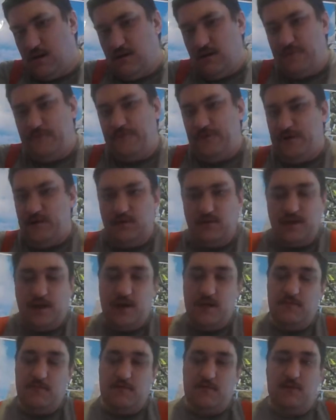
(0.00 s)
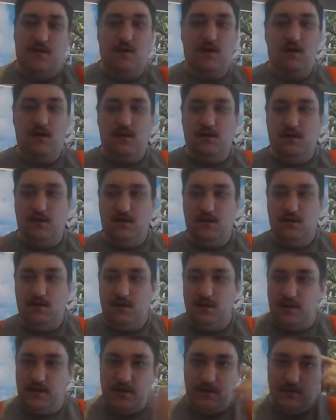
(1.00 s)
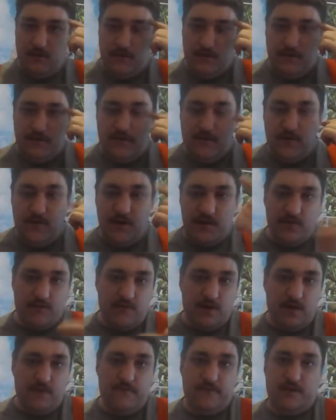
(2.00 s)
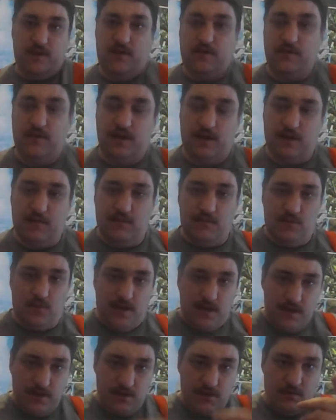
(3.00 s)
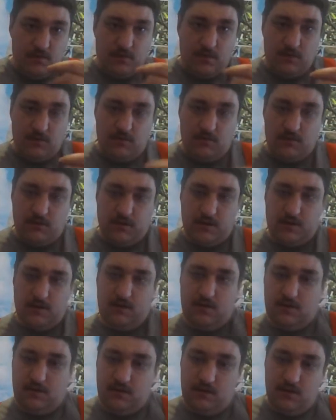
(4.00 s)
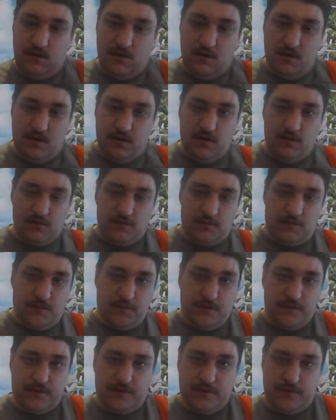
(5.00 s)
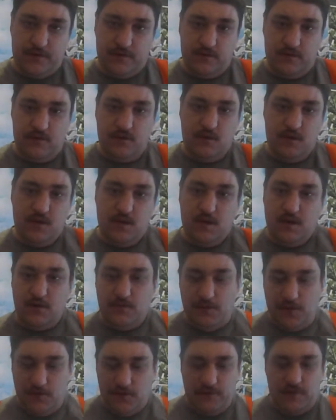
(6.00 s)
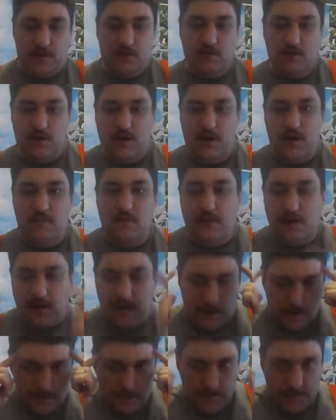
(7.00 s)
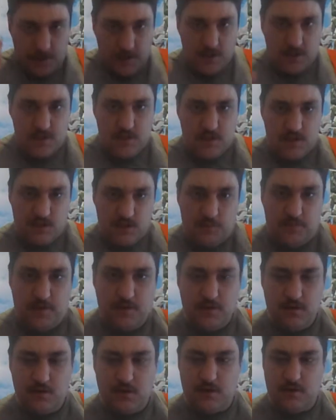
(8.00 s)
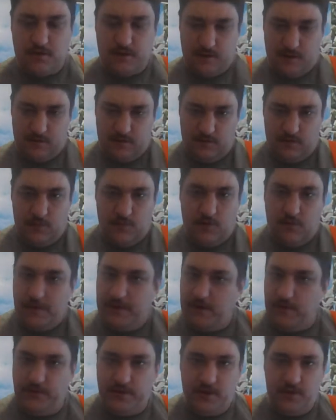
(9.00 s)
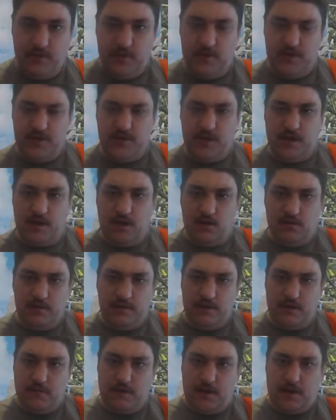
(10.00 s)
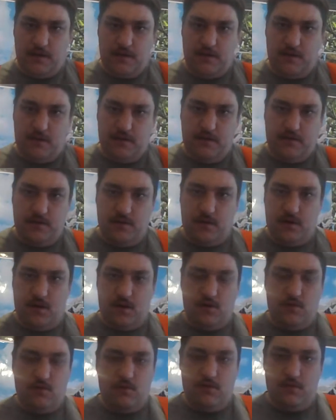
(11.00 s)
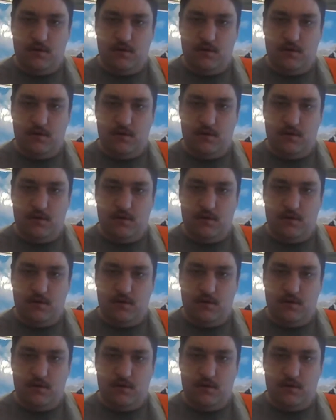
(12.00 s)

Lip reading: video games, if you get the right video games, when you're older, an older person, those video games can keep your mind sharp. Because we all know that as you get older, your mind starts to go.